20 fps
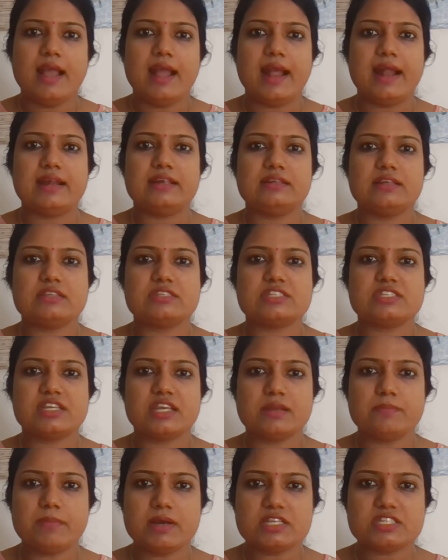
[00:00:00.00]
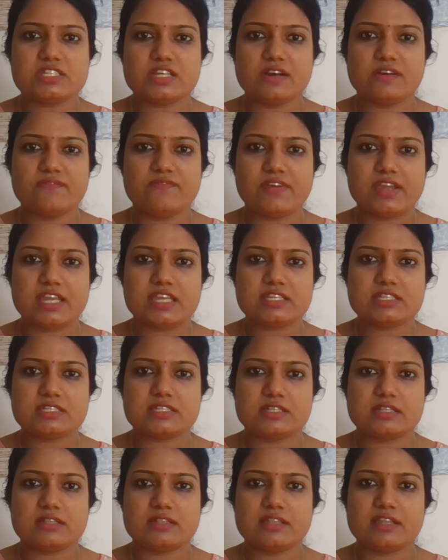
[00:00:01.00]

and the stigma surface